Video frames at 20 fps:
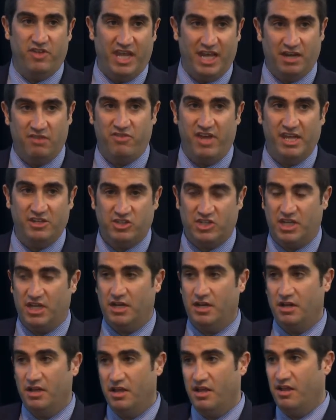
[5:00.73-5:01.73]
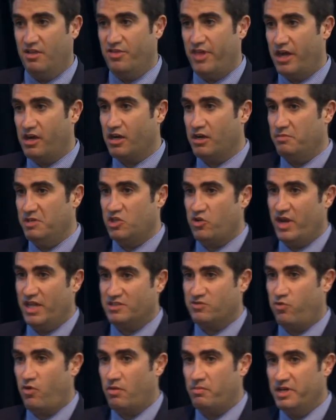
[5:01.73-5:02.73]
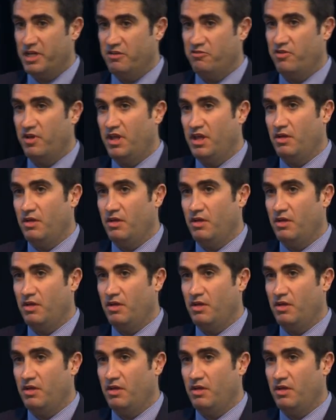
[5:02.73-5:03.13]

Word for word: innovation that are going to be transformative.